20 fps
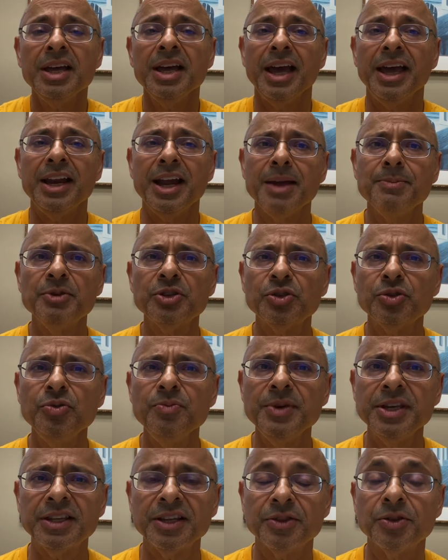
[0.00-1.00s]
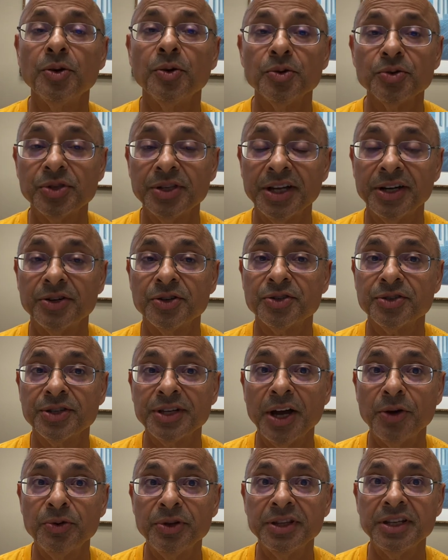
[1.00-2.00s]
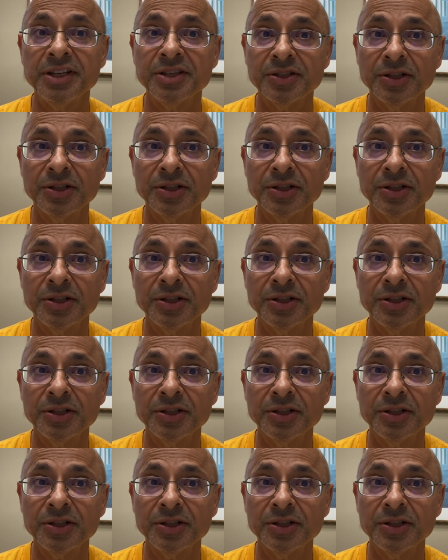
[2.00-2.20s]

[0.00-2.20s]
And I'm assuming that those that are shouting these